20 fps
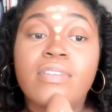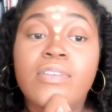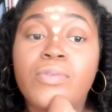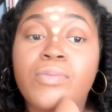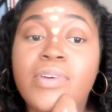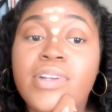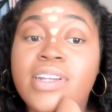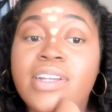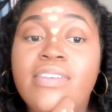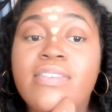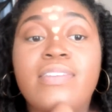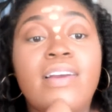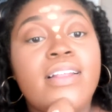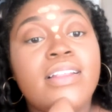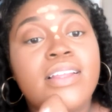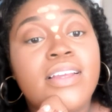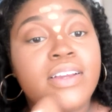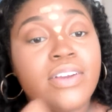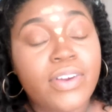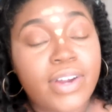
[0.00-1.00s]
I wonder if I
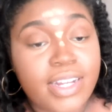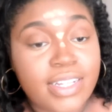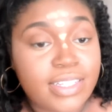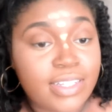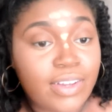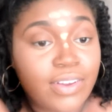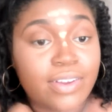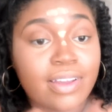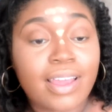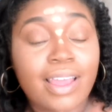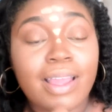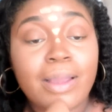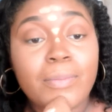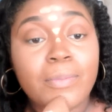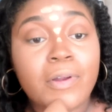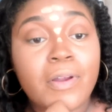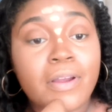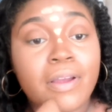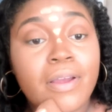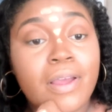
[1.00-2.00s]
look crazy on
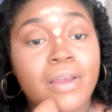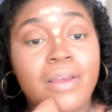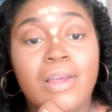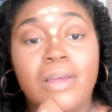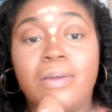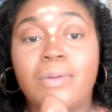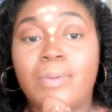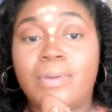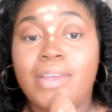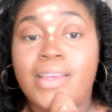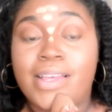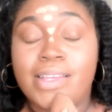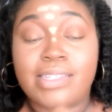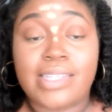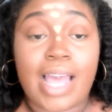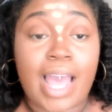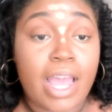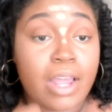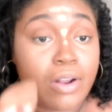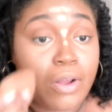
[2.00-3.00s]
camera,
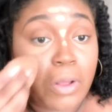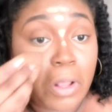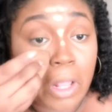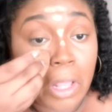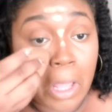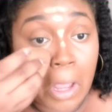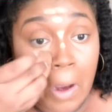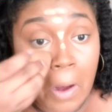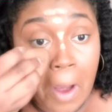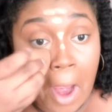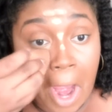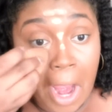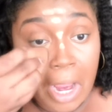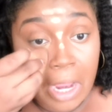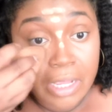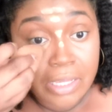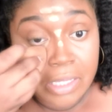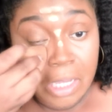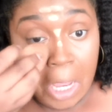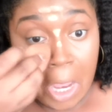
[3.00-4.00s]
because I don't look
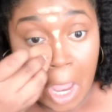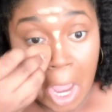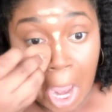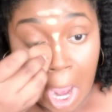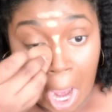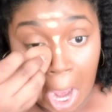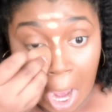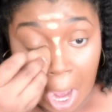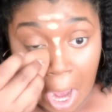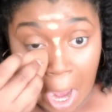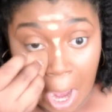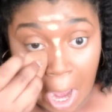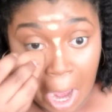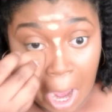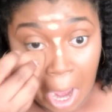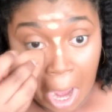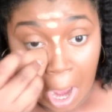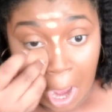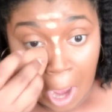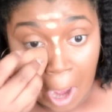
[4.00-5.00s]
crazy
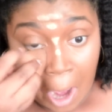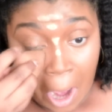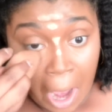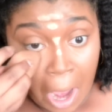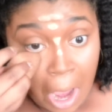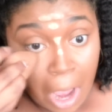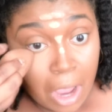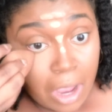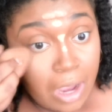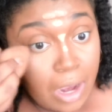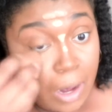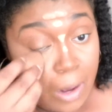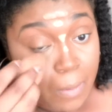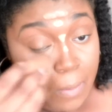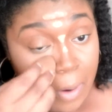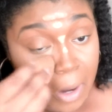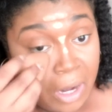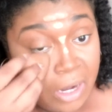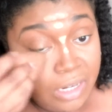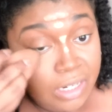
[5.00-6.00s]

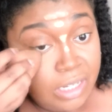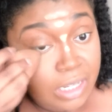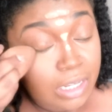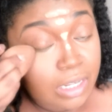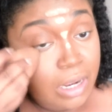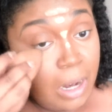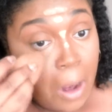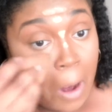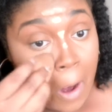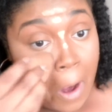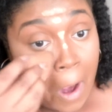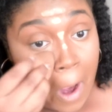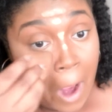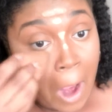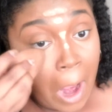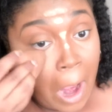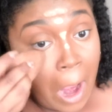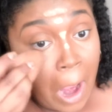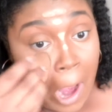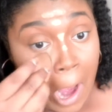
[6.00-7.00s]
in person.
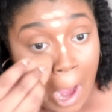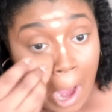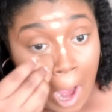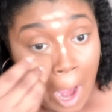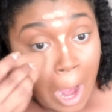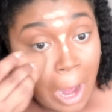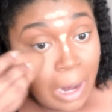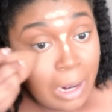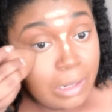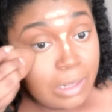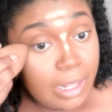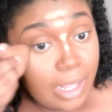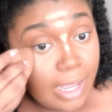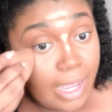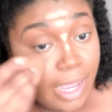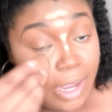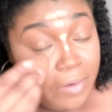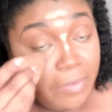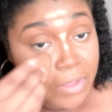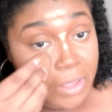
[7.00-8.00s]

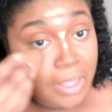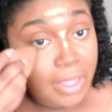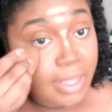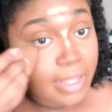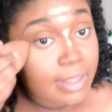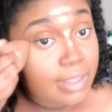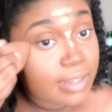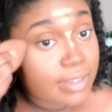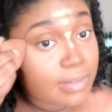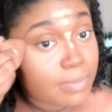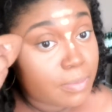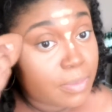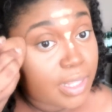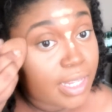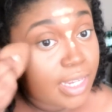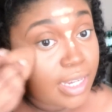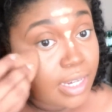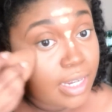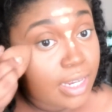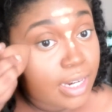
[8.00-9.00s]
Like, everything looks
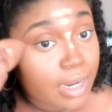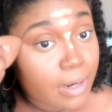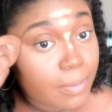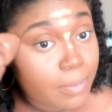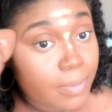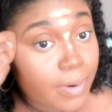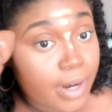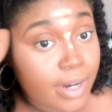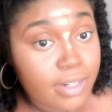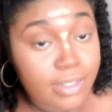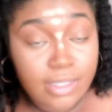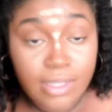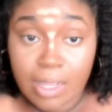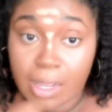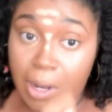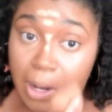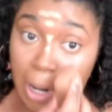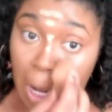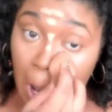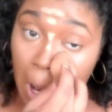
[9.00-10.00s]
blended in
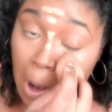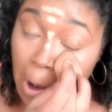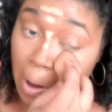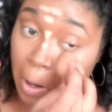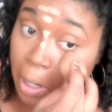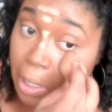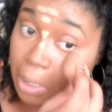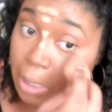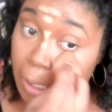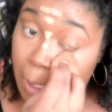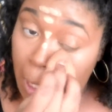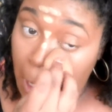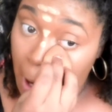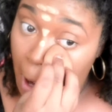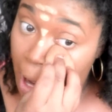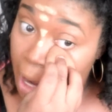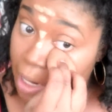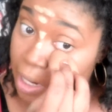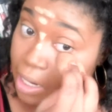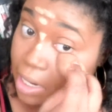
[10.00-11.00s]
person, and I don't want to look
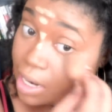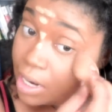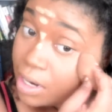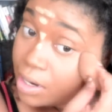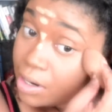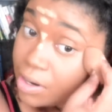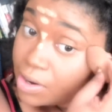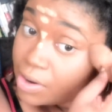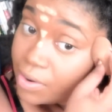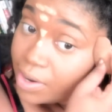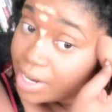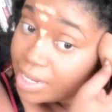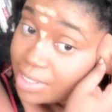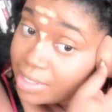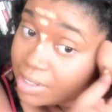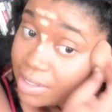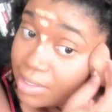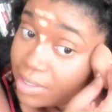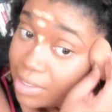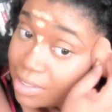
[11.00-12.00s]
like a
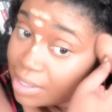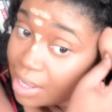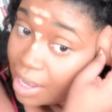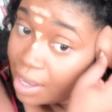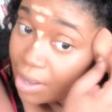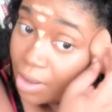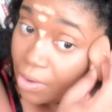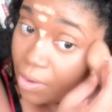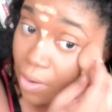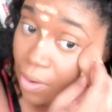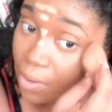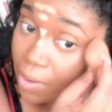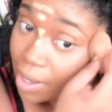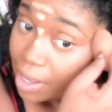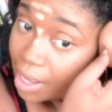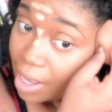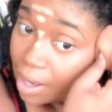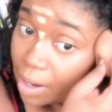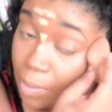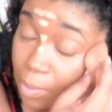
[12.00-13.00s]
crazy psycho on
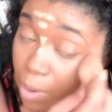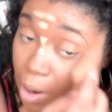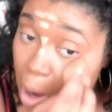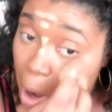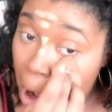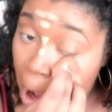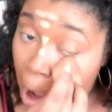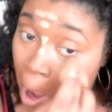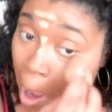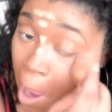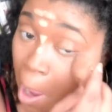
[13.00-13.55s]
camera.